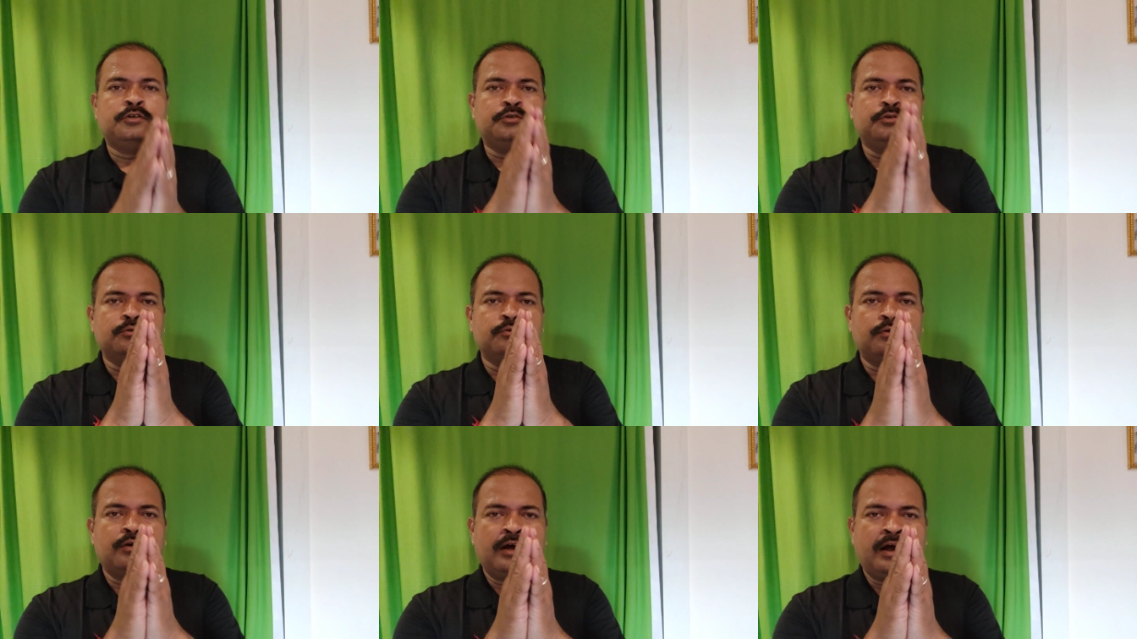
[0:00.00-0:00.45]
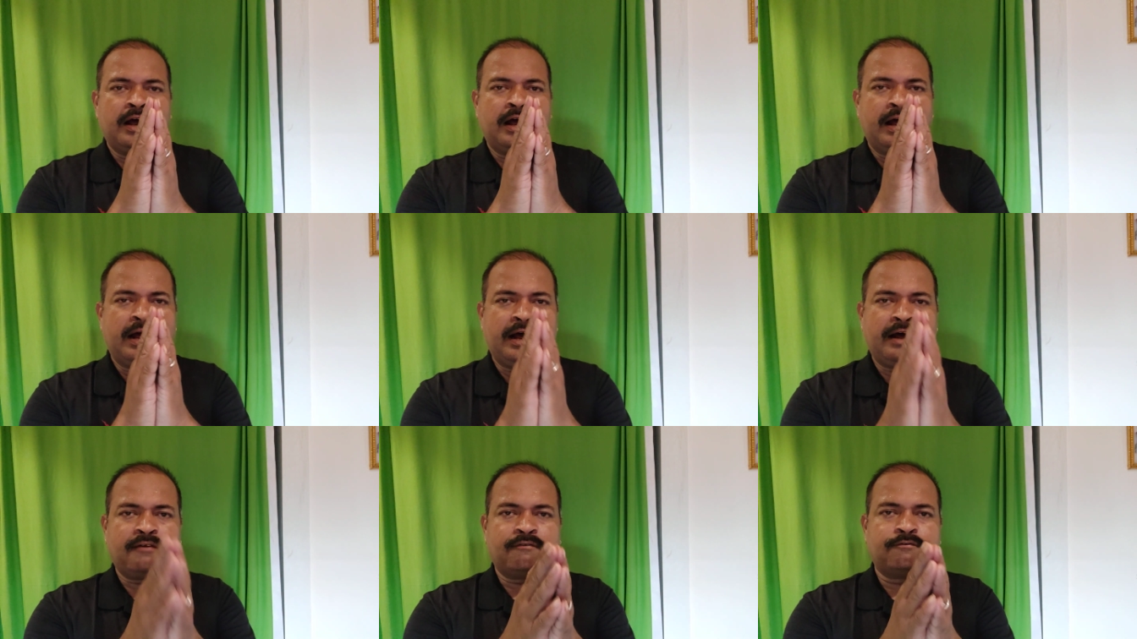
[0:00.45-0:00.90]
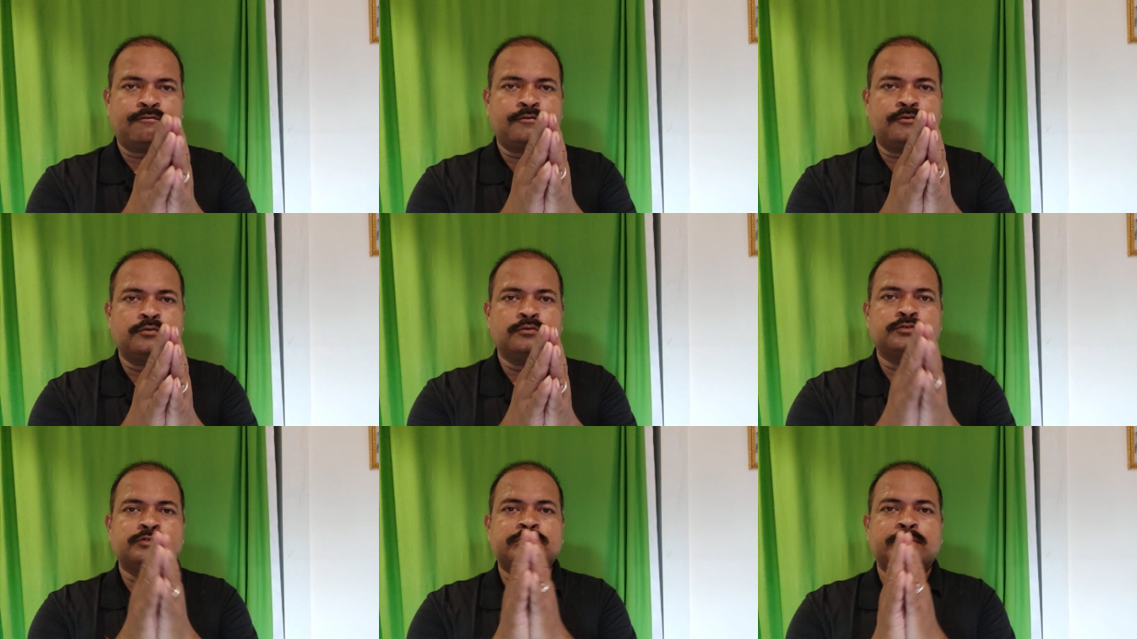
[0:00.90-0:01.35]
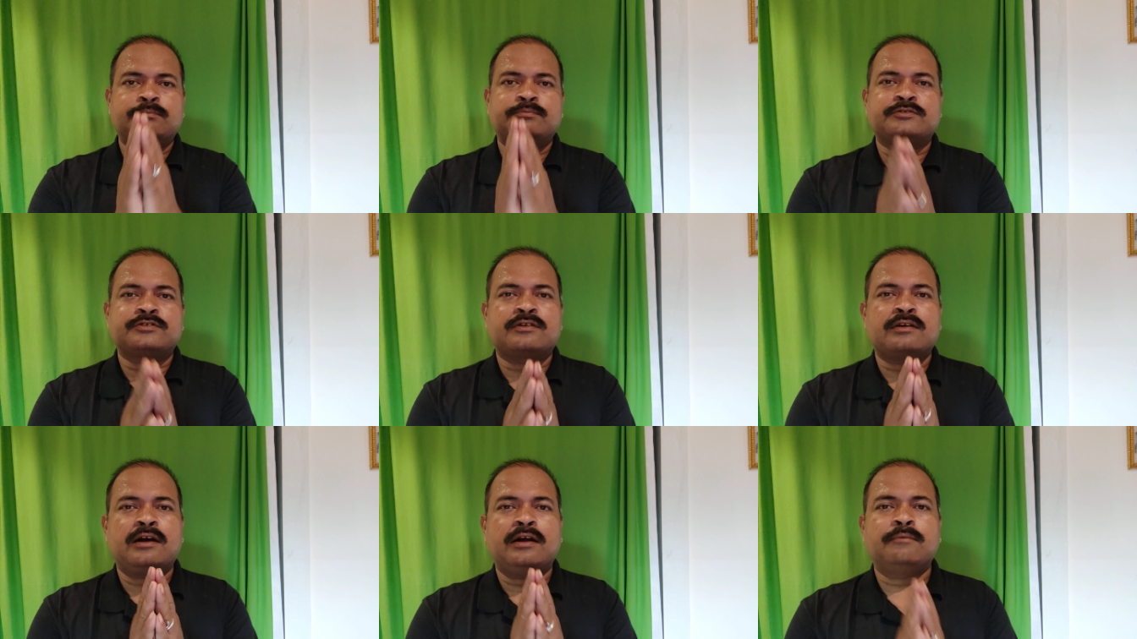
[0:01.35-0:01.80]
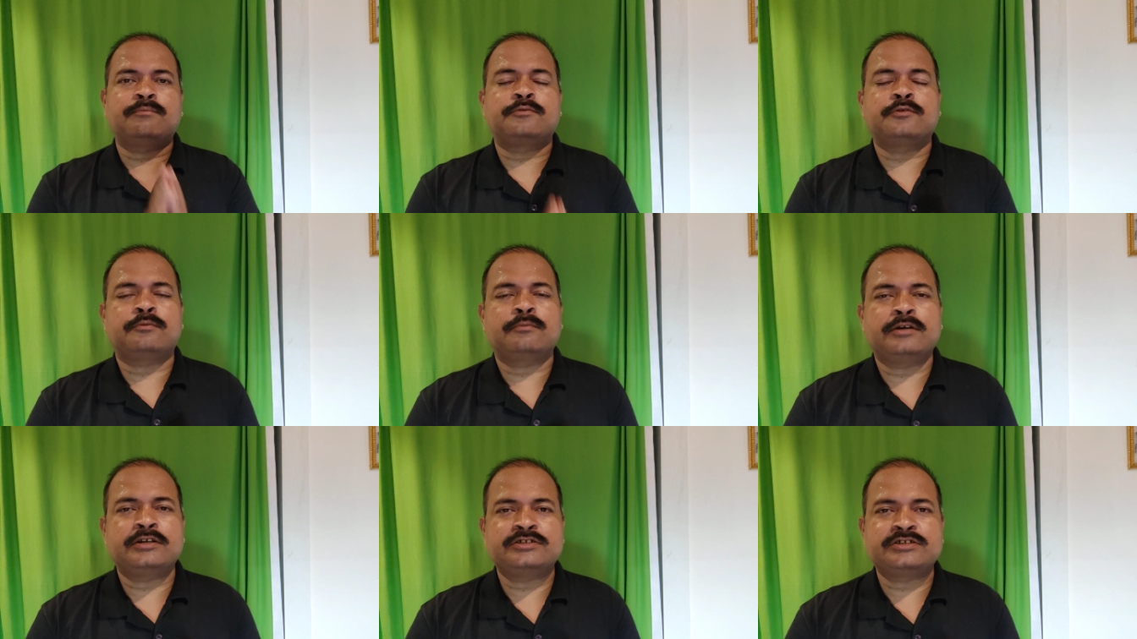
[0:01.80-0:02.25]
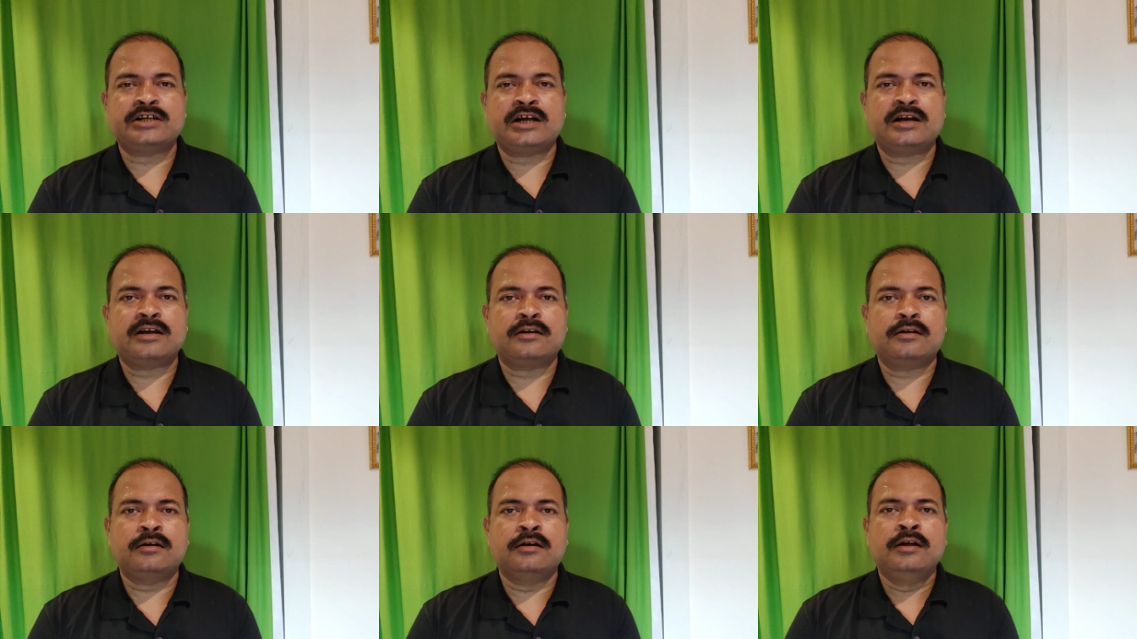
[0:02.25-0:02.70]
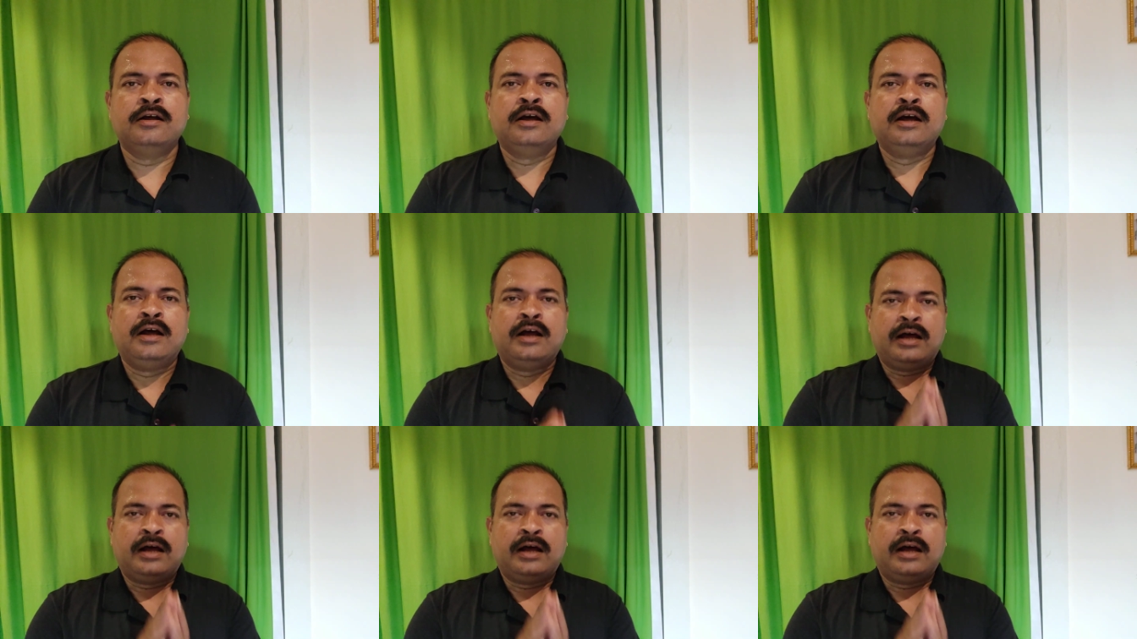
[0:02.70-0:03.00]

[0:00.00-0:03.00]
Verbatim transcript: You have to subscribe to my channel